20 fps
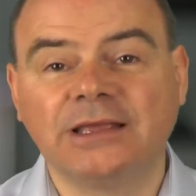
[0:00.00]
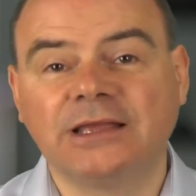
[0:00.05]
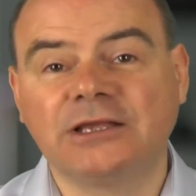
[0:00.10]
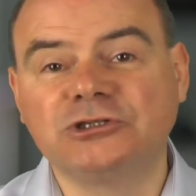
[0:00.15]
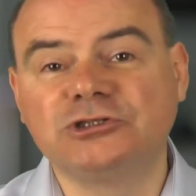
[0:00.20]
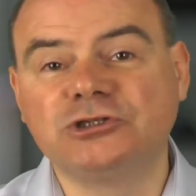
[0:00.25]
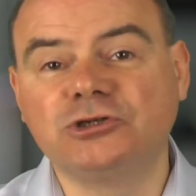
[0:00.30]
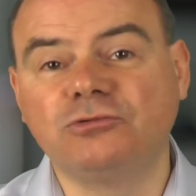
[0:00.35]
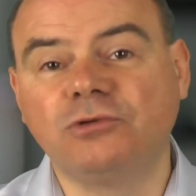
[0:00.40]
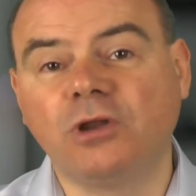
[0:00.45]

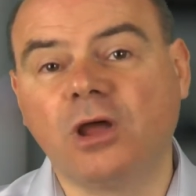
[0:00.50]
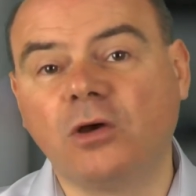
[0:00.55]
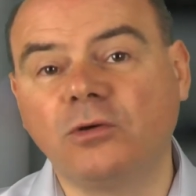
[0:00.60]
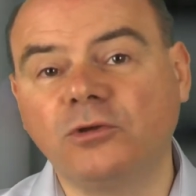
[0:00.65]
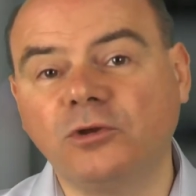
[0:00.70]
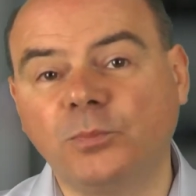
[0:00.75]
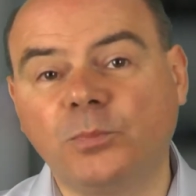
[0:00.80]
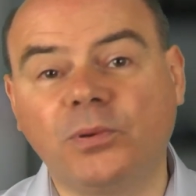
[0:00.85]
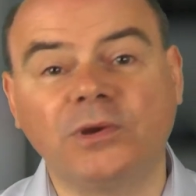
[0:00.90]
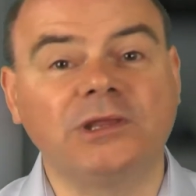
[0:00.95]
As you know,
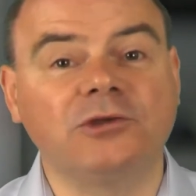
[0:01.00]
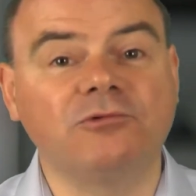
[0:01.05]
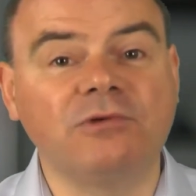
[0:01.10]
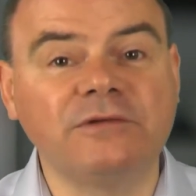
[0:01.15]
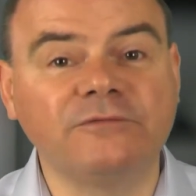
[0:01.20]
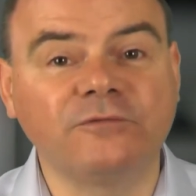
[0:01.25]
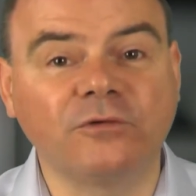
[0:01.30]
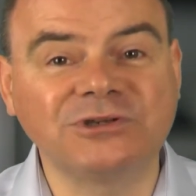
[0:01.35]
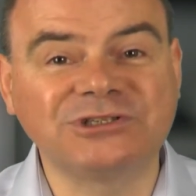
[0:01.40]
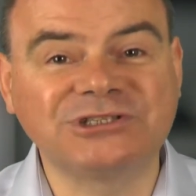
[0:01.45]
you put your
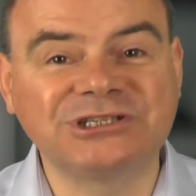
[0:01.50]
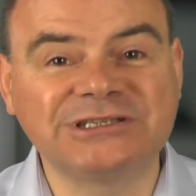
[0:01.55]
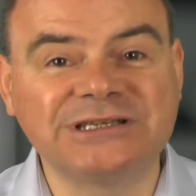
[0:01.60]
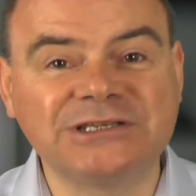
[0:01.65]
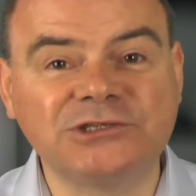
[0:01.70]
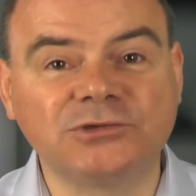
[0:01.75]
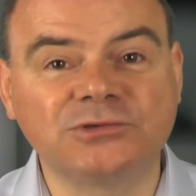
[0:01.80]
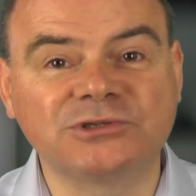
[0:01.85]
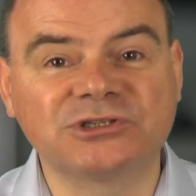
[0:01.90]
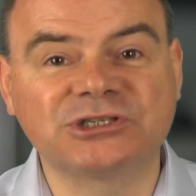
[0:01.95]
invoices
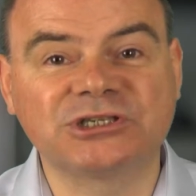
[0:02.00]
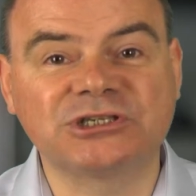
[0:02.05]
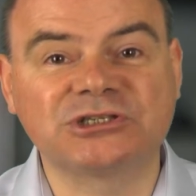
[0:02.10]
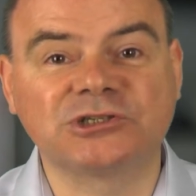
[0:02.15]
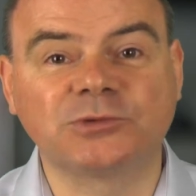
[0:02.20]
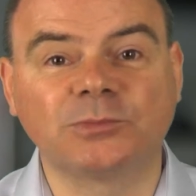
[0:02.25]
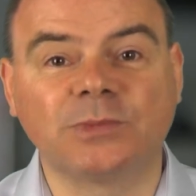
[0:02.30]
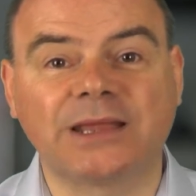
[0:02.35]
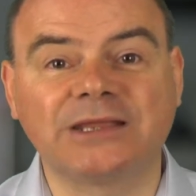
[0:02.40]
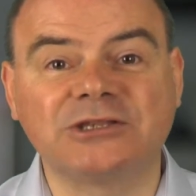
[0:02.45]
into a
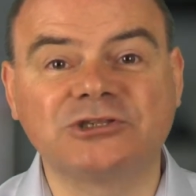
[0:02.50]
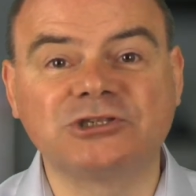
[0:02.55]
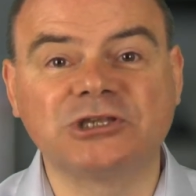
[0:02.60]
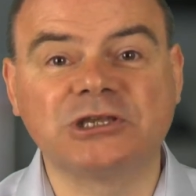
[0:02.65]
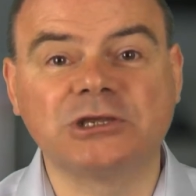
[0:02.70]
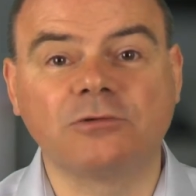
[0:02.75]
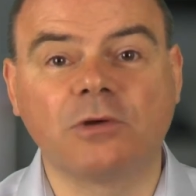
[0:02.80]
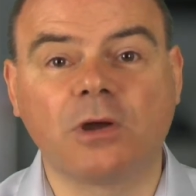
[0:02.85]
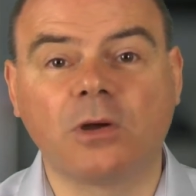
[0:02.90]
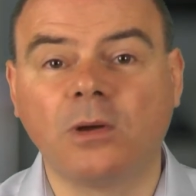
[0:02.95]
system like
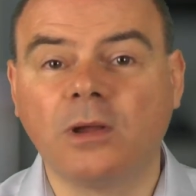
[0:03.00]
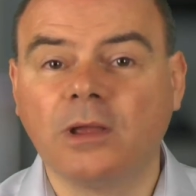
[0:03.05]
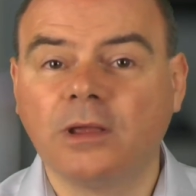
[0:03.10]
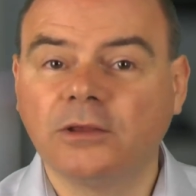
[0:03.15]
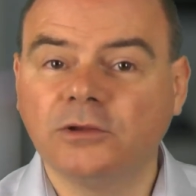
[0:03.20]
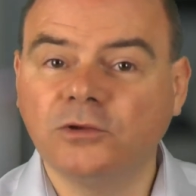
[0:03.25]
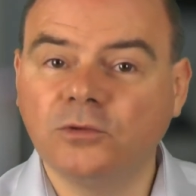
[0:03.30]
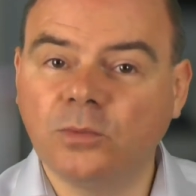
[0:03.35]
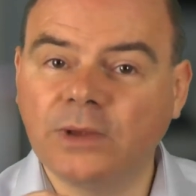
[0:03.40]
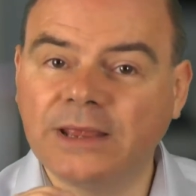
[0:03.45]
Xero,
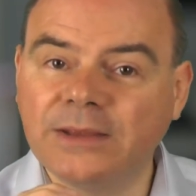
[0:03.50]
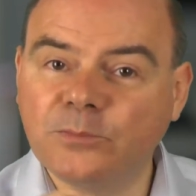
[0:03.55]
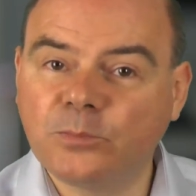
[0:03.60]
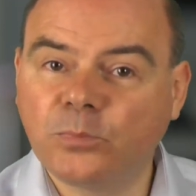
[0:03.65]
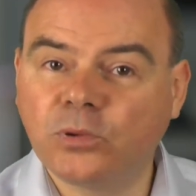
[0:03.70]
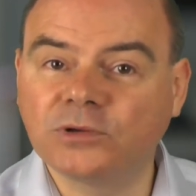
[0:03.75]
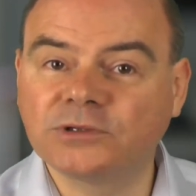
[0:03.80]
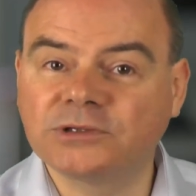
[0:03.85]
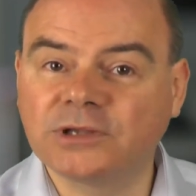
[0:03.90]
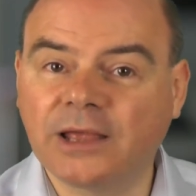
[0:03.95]
you
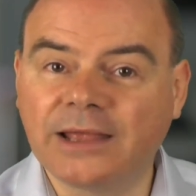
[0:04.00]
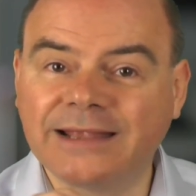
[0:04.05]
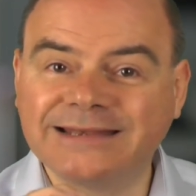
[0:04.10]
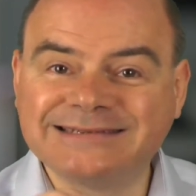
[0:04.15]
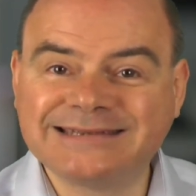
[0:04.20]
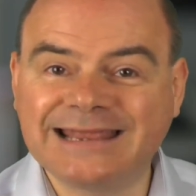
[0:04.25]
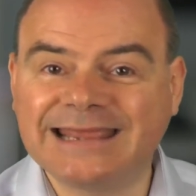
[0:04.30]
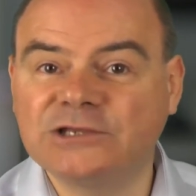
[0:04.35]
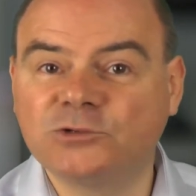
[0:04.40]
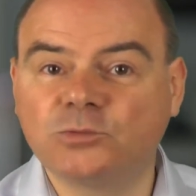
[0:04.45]
input a
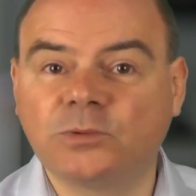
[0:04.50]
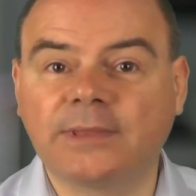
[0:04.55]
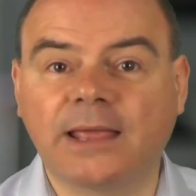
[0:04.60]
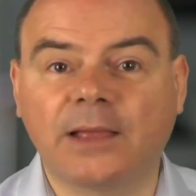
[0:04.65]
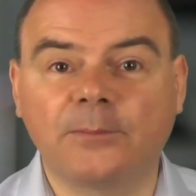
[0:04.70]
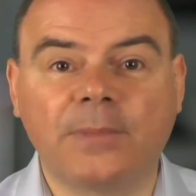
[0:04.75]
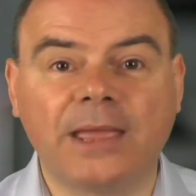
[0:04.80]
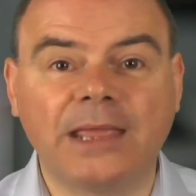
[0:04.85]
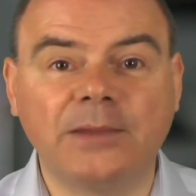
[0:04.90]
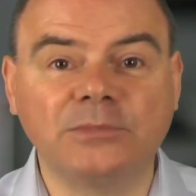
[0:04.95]
date when
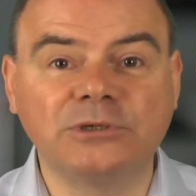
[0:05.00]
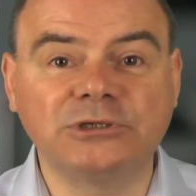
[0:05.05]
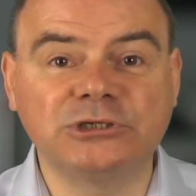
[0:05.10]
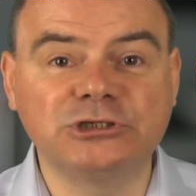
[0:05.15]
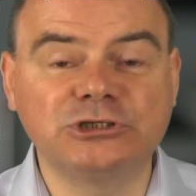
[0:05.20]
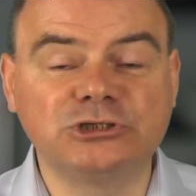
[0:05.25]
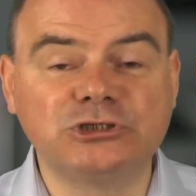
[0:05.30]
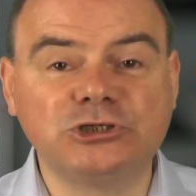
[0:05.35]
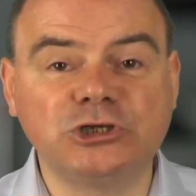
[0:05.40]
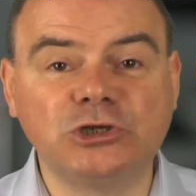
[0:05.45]
that payment
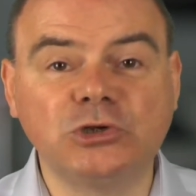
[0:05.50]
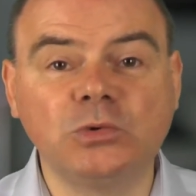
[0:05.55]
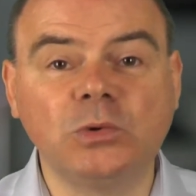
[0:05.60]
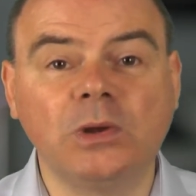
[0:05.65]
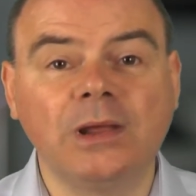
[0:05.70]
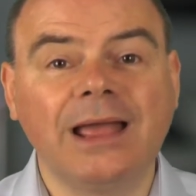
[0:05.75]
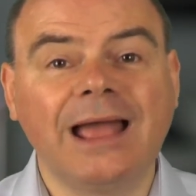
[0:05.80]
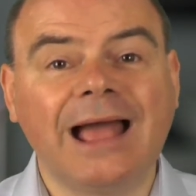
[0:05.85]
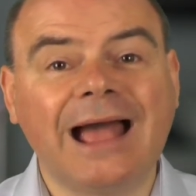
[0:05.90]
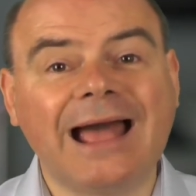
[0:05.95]
is
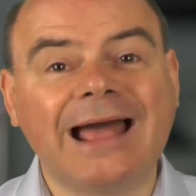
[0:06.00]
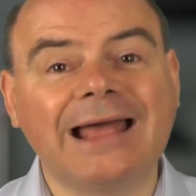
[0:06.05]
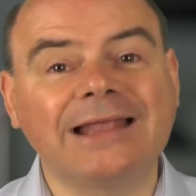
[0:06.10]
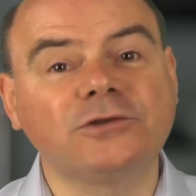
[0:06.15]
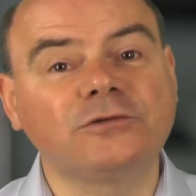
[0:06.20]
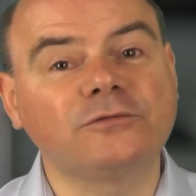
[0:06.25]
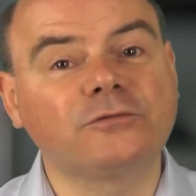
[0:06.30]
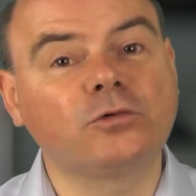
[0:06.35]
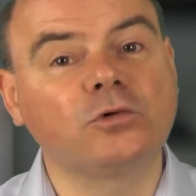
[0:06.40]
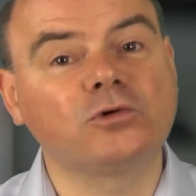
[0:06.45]
due,
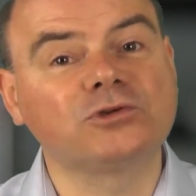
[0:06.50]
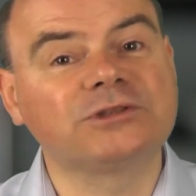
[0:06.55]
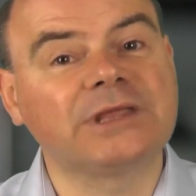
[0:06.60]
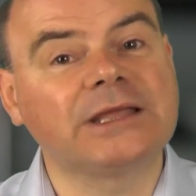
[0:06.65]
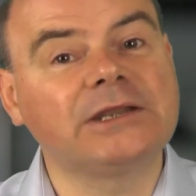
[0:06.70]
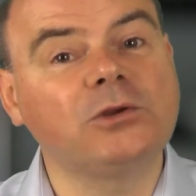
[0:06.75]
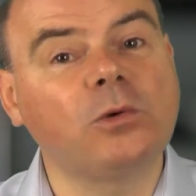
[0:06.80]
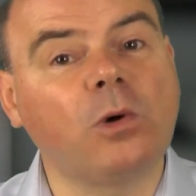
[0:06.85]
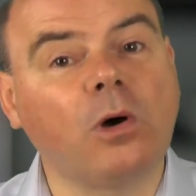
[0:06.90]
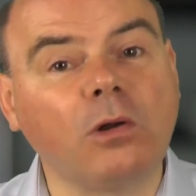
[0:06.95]
and of course
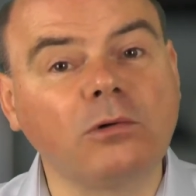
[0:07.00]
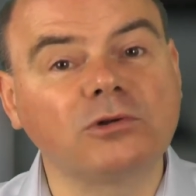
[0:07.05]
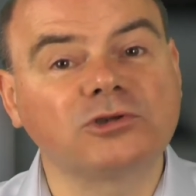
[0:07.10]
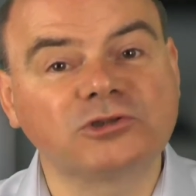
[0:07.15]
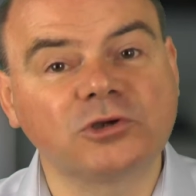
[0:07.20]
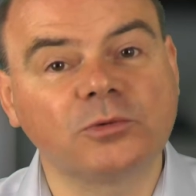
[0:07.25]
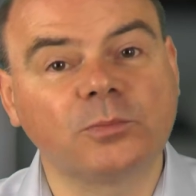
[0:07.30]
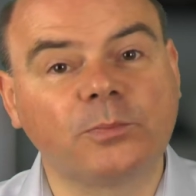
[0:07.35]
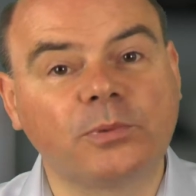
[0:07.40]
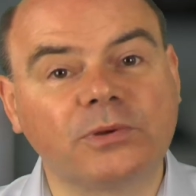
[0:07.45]
then you
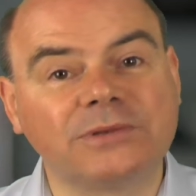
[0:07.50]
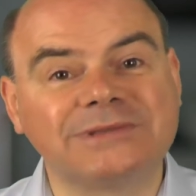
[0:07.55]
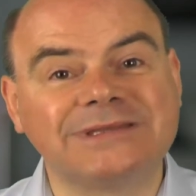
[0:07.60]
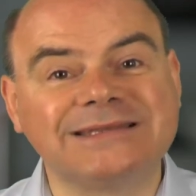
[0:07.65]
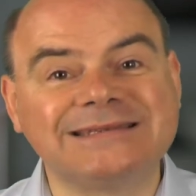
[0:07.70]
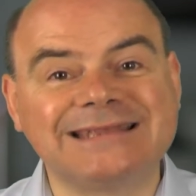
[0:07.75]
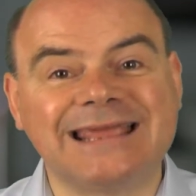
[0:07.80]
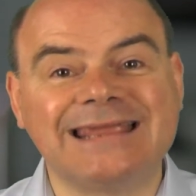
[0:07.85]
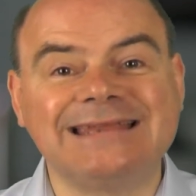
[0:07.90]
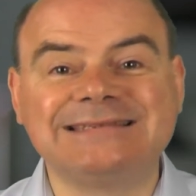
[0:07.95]
also put
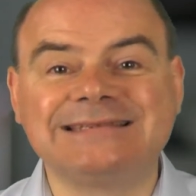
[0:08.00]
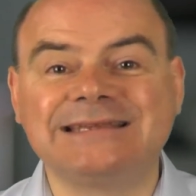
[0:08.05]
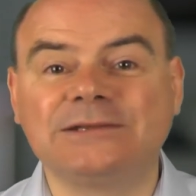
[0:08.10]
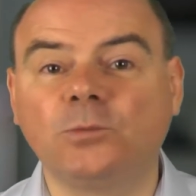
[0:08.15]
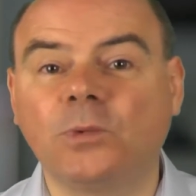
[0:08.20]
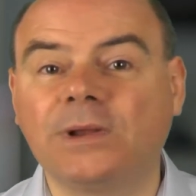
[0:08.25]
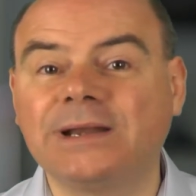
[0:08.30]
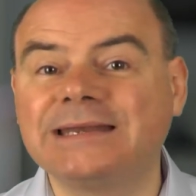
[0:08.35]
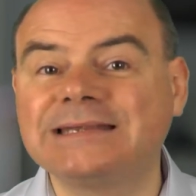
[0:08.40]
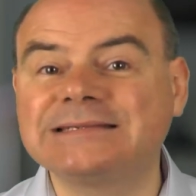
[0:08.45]
the date
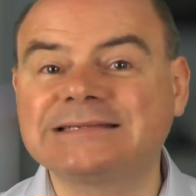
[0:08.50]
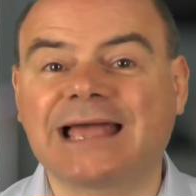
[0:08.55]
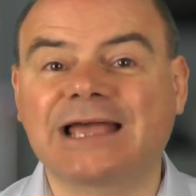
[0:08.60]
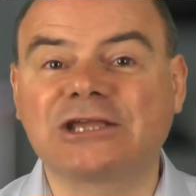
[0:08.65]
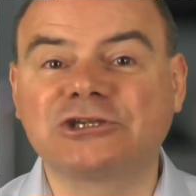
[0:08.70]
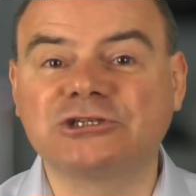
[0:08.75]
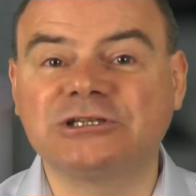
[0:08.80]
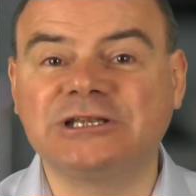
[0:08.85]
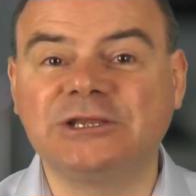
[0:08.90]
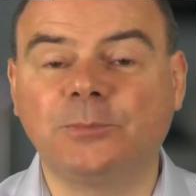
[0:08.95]
in when it's
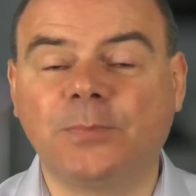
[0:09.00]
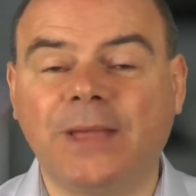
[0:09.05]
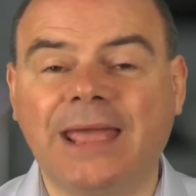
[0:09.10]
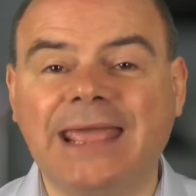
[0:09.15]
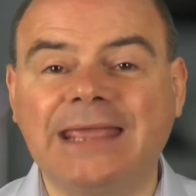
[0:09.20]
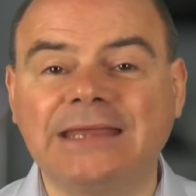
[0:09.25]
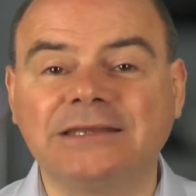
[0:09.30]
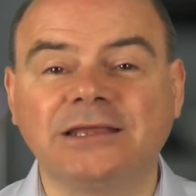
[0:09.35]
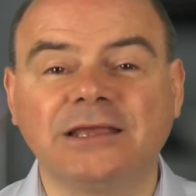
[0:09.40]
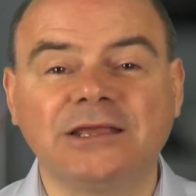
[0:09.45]
actually
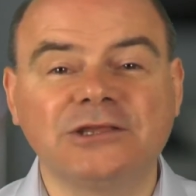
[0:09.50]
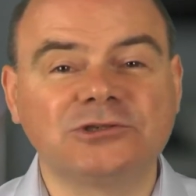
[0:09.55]
paid.